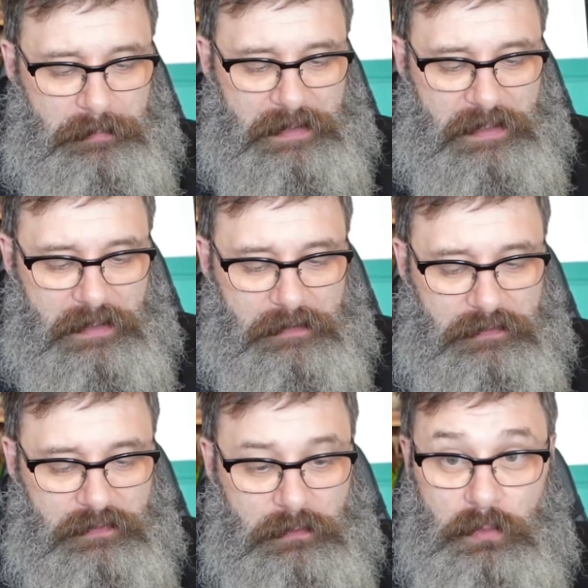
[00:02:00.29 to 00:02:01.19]

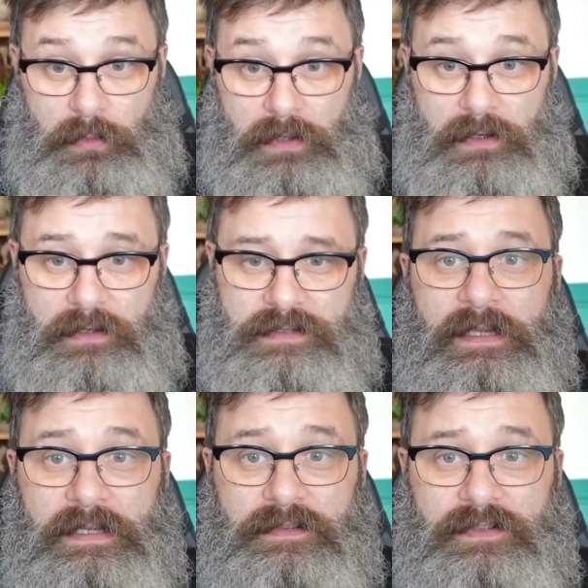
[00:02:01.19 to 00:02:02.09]
password,
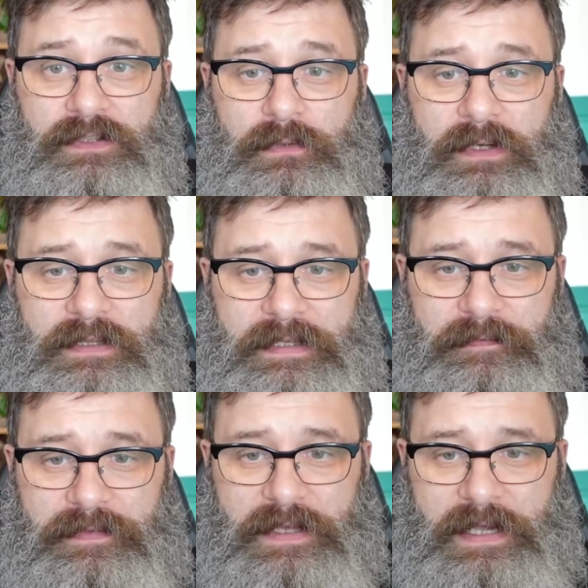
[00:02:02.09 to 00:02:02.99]
insecure,
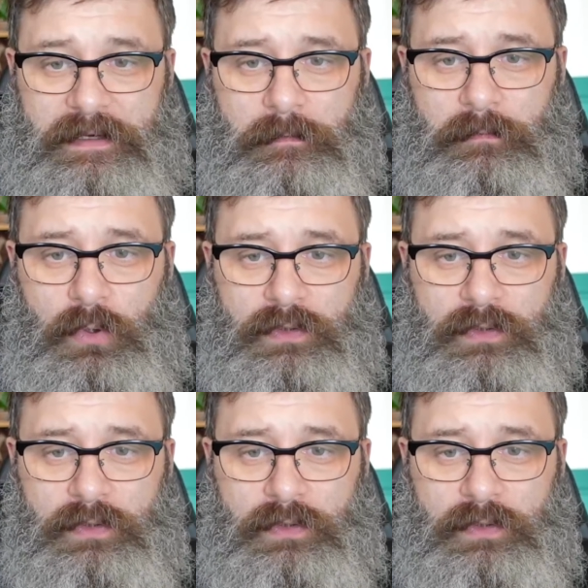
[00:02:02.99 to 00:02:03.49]
leave that. More